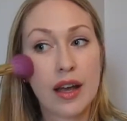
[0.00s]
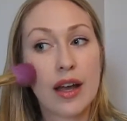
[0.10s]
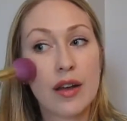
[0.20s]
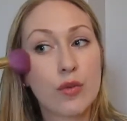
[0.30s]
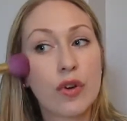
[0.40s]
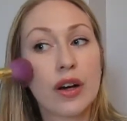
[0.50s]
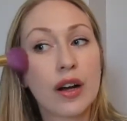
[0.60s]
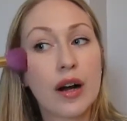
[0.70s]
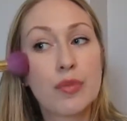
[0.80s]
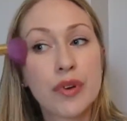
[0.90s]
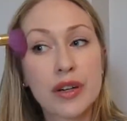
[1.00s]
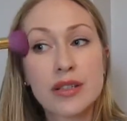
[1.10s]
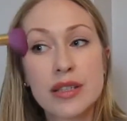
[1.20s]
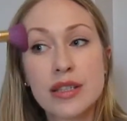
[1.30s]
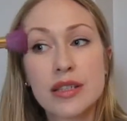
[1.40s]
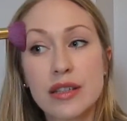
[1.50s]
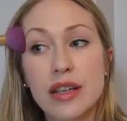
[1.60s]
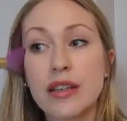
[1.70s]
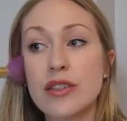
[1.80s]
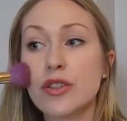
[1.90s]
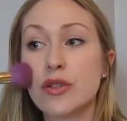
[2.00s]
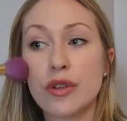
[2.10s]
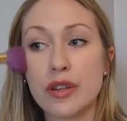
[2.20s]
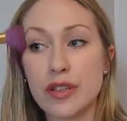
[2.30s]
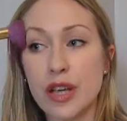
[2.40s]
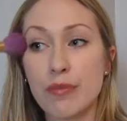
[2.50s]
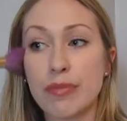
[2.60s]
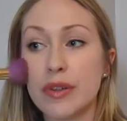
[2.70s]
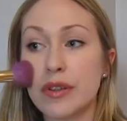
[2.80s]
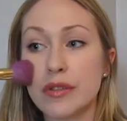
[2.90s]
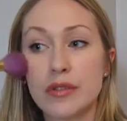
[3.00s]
and work upwards to your temple.